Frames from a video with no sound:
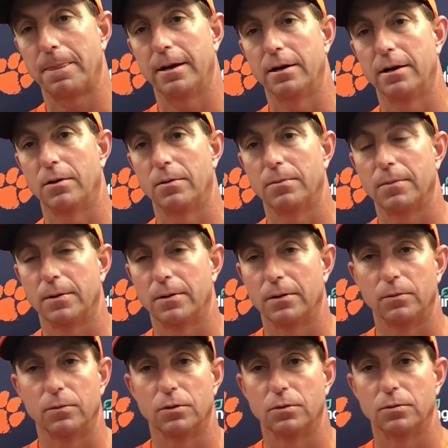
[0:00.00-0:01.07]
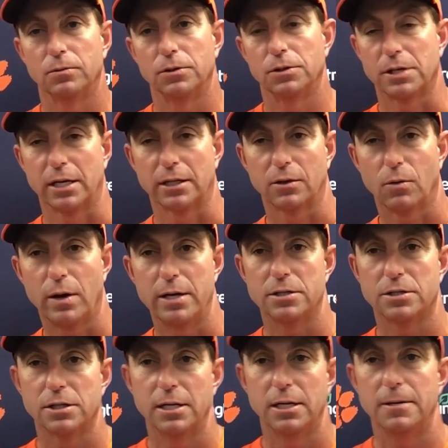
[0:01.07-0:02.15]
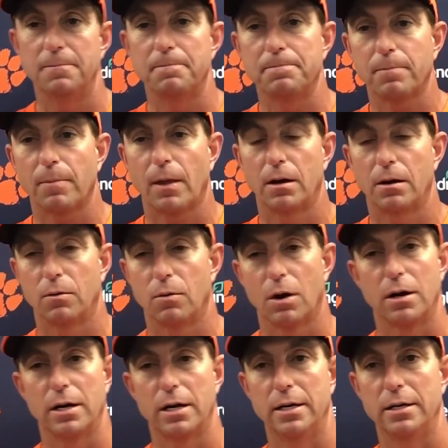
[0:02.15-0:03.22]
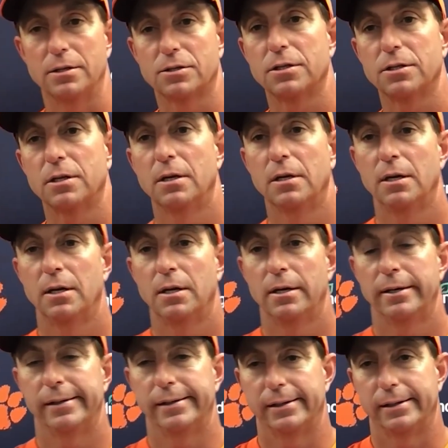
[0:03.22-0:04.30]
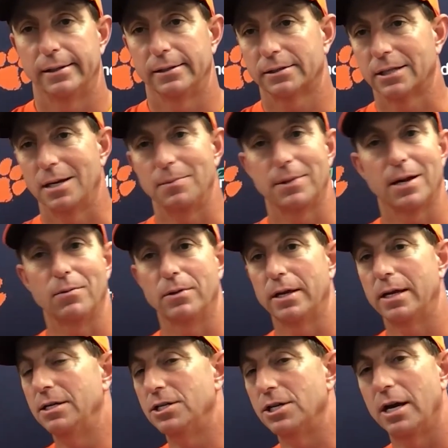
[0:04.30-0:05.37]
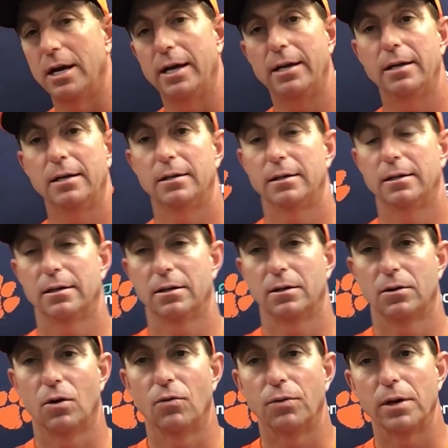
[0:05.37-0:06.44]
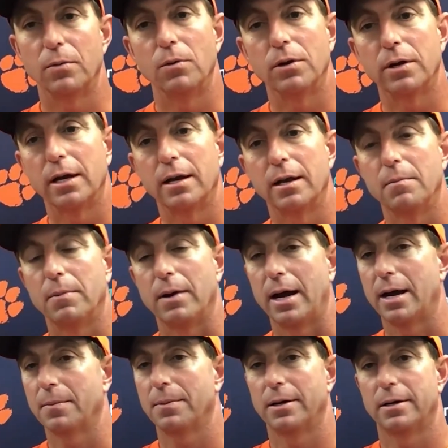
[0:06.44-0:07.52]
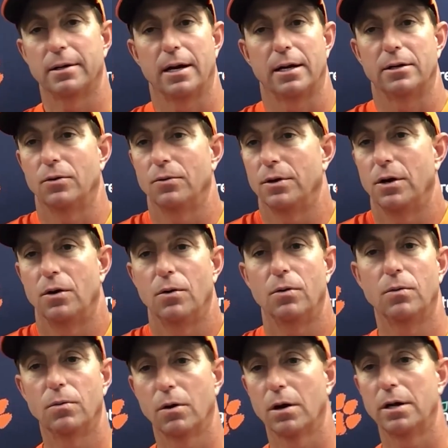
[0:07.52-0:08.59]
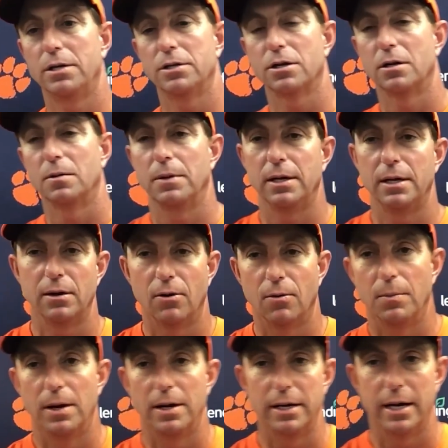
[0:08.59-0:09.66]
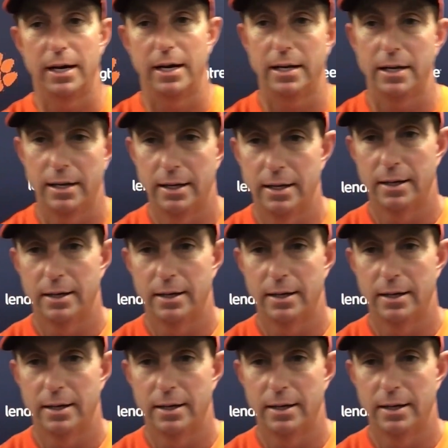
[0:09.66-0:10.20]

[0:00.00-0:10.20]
You know, we'll just have to wait and see where he is. Same thing with EJ. You know, hopefully we'll get him back, but I don't know where he's going to be on Monday.